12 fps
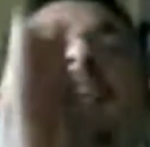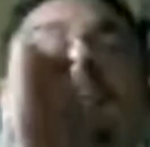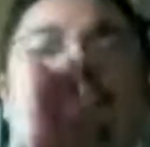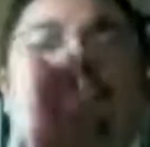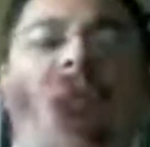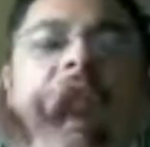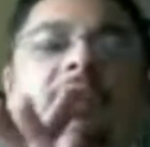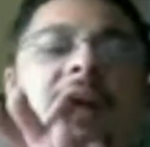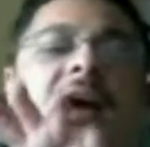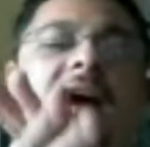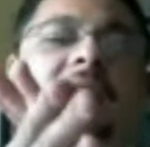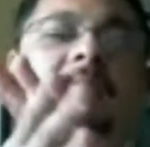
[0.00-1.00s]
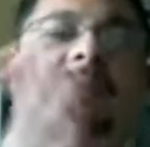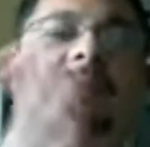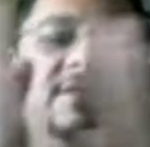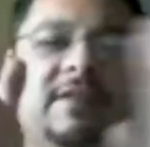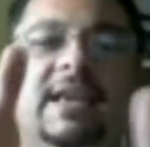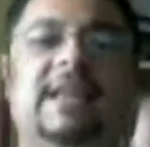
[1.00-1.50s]
Join.
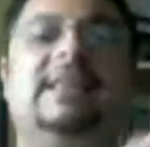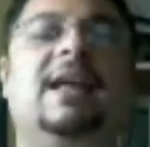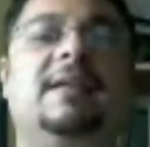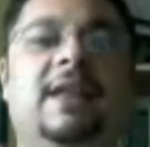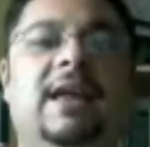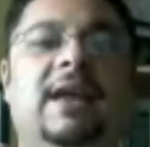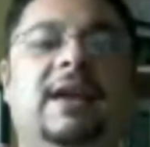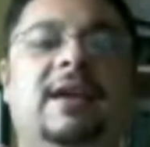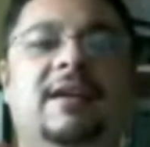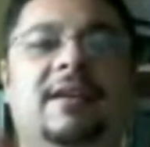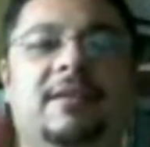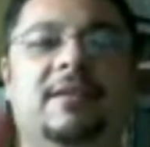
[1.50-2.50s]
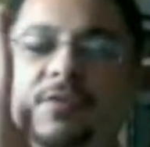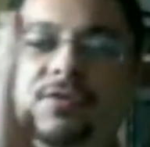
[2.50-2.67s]
Just hit that link to